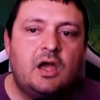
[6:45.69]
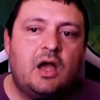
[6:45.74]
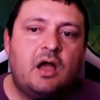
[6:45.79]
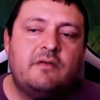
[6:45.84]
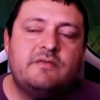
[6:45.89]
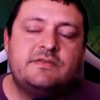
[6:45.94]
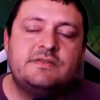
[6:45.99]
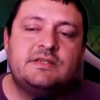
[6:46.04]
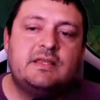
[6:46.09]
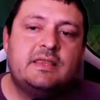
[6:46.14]

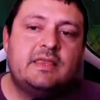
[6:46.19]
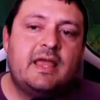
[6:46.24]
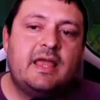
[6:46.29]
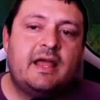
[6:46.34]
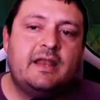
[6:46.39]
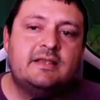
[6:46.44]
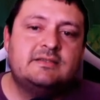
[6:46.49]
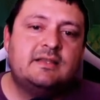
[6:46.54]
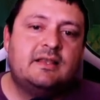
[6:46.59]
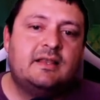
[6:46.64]
Obviously,
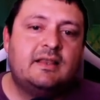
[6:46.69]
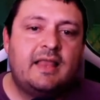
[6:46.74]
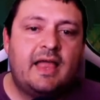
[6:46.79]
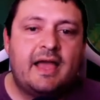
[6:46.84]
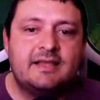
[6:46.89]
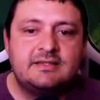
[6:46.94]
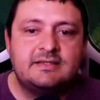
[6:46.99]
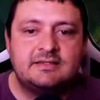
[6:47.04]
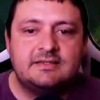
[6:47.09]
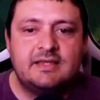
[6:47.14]
that is the
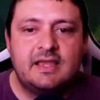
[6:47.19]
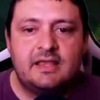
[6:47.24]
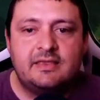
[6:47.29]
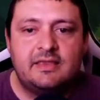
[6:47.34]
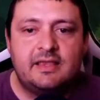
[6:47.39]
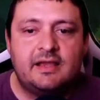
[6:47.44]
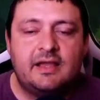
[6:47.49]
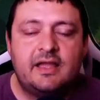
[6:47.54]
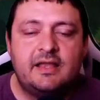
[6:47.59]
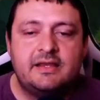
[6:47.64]
last set
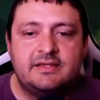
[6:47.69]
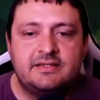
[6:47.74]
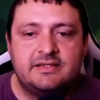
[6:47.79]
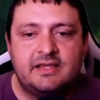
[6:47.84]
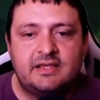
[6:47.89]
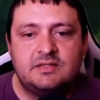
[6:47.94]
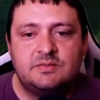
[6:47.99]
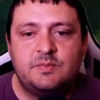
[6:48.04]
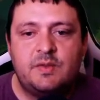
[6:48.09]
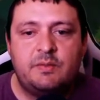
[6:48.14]
that kind of
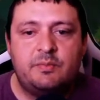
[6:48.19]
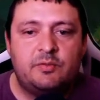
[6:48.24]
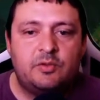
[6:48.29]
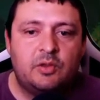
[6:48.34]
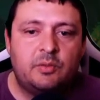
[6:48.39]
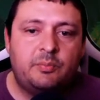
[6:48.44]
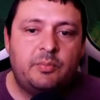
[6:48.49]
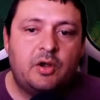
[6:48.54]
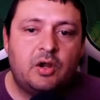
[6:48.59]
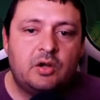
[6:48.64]
sets people
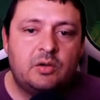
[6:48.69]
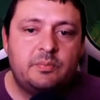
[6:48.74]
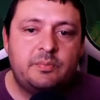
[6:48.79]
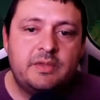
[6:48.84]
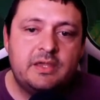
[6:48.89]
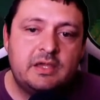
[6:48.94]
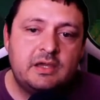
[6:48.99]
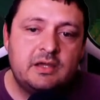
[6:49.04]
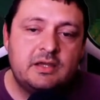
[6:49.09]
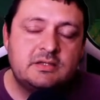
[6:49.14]
apart
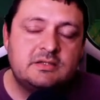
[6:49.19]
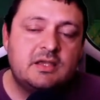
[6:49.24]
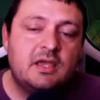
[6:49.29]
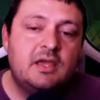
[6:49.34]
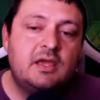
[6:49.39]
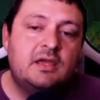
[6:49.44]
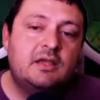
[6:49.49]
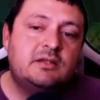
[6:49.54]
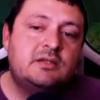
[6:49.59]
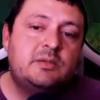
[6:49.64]
because,
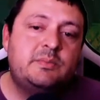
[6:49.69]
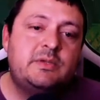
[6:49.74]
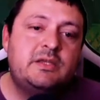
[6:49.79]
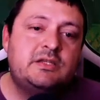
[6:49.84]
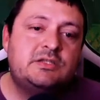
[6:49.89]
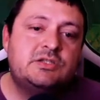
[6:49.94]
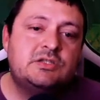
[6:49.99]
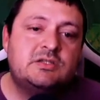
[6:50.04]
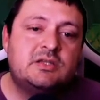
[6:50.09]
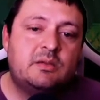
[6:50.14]
to
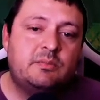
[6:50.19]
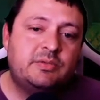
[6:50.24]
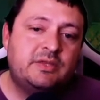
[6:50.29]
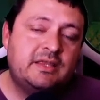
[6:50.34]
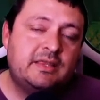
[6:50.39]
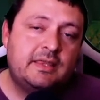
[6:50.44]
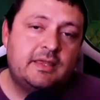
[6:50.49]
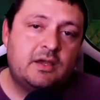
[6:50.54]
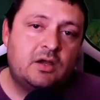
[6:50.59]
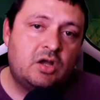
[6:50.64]
be just
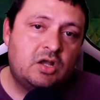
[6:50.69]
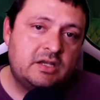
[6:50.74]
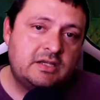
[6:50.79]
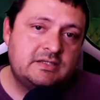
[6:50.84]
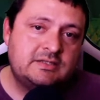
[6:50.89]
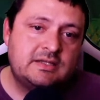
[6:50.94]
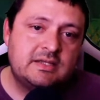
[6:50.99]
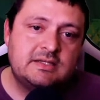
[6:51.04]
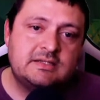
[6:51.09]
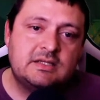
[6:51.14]
completely
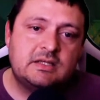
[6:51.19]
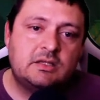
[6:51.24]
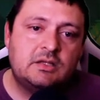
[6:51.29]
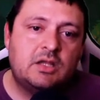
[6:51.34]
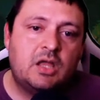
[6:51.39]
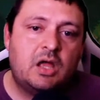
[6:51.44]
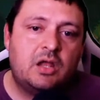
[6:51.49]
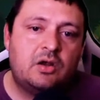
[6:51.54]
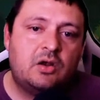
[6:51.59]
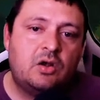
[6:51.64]
honest, it's a
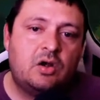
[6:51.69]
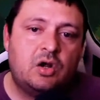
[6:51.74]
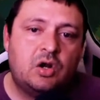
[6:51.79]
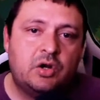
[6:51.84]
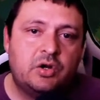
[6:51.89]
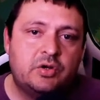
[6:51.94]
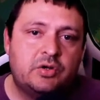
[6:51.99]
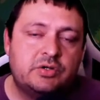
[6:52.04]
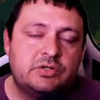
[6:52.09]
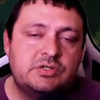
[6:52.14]
lot
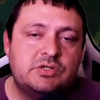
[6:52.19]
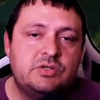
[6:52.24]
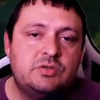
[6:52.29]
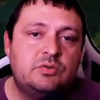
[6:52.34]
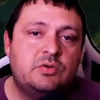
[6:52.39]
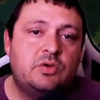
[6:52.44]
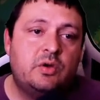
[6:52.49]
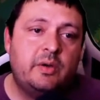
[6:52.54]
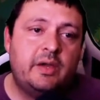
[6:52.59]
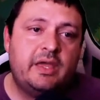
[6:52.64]
harder to
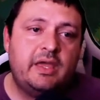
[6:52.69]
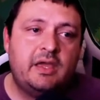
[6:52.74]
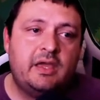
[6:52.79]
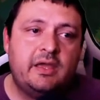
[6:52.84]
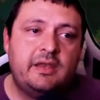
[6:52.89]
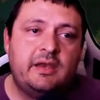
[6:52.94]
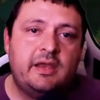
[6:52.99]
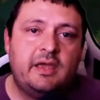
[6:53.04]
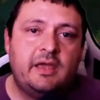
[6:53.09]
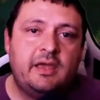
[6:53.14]
go
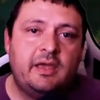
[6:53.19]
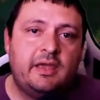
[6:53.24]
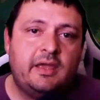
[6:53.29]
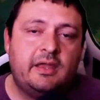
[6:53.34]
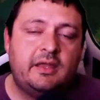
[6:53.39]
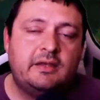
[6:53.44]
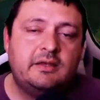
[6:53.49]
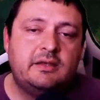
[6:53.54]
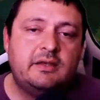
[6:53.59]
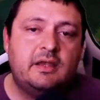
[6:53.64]
ahead
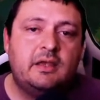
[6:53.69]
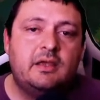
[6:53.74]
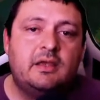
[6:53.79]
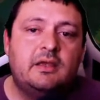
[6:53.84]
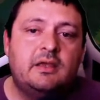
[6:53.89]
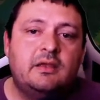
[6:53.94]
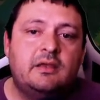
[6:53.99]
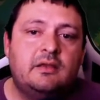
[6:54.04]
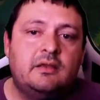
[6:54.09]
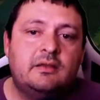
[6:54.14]
and
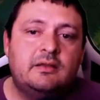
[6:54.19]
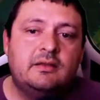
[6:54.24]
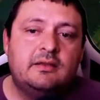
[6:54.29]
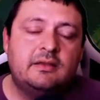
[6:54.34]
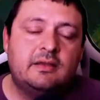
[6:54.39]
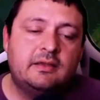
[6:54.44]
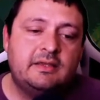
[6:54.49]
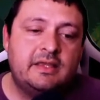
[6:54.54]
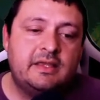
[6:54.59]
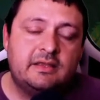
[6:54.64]

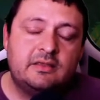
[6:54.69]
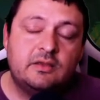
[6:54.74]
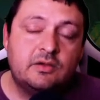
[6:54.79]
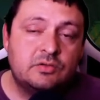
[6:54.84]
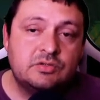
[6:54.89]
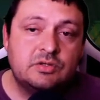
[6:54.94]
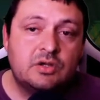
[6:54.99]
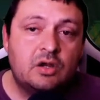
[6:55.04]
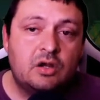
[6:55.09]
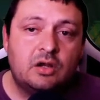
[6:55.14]
get
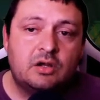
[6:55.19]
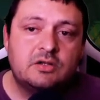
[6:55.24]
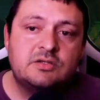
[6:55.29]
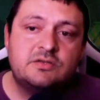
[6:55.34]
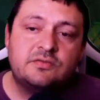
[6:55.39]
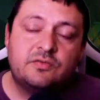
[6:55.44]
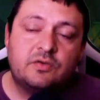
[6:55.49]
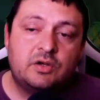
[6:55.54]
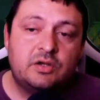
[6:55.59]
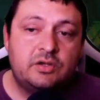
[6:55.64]
those cards
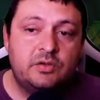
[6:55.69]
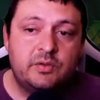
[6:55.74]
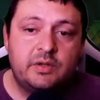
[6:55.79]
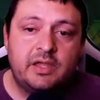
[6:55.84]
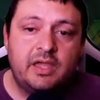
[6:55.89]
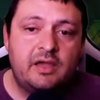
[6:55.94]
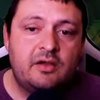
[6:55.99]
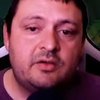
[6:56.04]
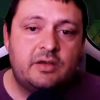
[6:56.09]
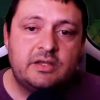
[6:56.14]
for a new
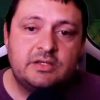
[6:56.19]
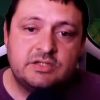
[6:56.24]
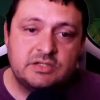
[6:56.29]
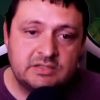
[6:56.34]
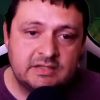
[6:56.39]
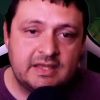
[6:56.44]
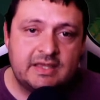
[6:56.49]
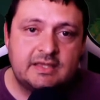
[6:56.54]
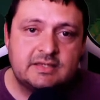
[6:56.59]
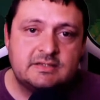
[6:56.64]
account. It
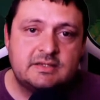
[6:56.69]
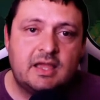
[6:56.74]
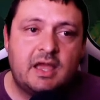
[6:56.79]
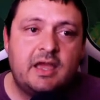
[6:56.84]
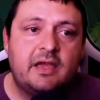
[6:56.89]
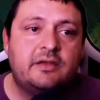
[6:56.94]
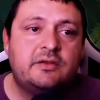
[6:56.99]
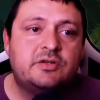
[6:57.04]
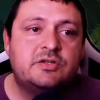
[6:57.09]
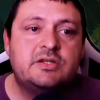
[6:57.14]
just is.
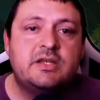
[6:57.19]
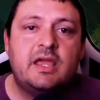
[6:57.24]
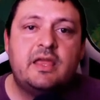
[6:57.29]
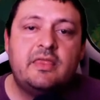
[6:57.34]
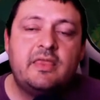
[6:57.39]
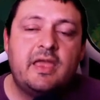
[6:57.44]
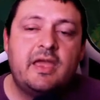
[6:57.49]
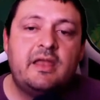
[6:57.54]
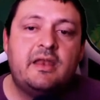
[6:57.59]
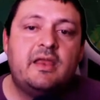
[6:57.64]
I
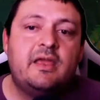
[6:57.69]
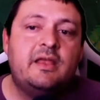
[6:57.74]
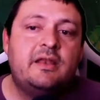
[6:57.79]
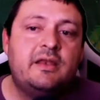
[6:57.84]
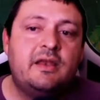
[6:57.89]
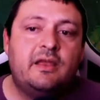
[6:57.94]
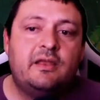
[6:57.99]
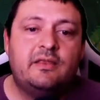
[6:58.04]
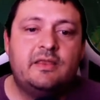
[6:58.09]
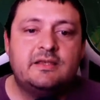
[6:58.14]
understand that,
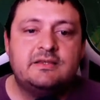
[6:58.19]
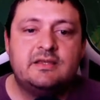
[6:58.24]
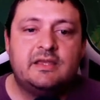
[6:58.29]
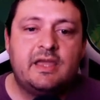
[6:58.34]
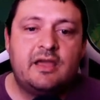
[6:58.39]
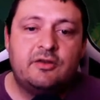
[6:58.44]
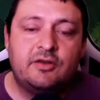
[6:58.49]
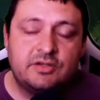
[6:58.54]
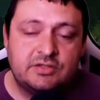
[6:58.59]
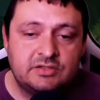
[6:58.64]
and this
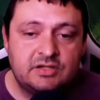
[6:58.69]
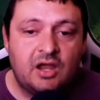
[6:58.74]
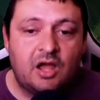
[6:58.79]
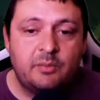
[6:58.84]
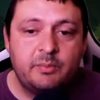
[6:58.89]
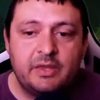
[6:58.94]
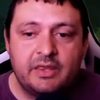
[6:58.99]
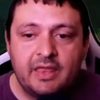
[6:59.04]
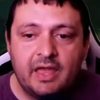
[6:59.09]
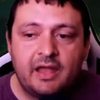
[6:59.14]
account has
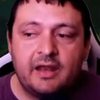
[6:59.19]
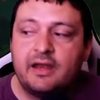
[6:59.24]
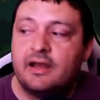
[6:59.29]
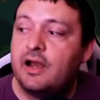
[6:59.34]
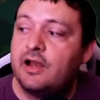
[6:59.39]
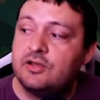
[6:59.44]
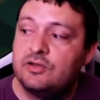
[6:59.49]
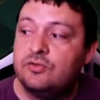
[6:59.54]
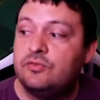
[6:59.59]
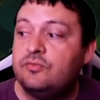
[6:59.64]
taught me that, and
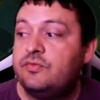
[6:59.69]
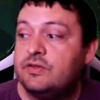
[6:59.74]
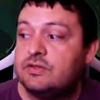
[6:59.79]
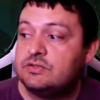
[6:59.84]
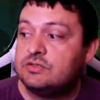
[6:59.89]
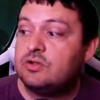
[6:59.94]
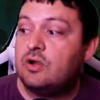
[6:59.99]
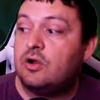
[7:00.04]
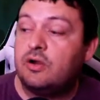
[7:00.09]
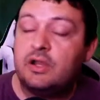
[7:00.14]
I do feel
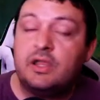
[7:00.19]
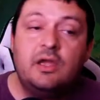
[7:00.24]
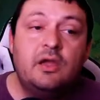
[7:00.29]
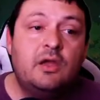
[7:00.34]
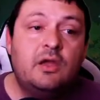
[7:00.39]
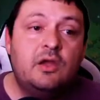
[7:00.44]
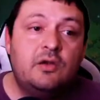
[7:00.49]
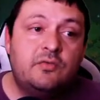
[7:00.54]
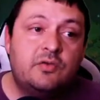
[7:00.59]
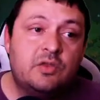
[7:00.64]
sorry
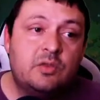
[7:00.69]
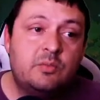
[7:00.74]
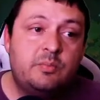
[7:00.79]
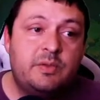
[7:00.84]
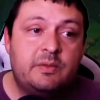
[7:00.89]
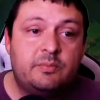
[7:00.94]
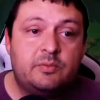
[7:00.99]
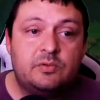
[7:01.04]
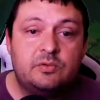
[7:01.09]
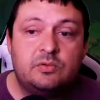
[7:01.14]
for the
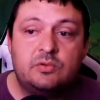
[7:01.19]
people